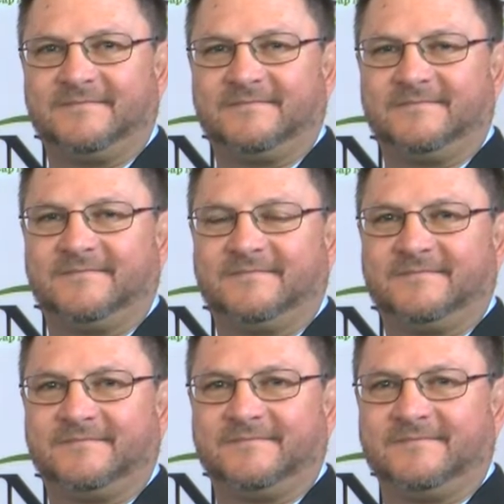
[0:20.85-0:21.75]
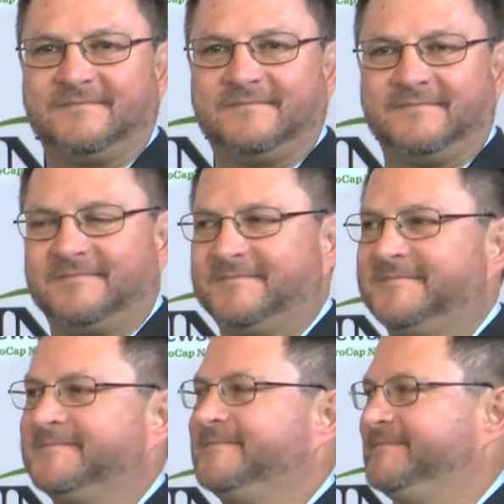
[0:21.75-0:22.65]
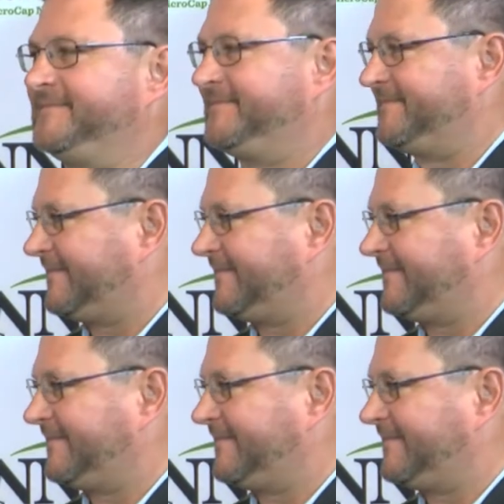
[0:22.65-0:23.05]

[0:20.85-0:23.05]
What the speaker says: (not speaking)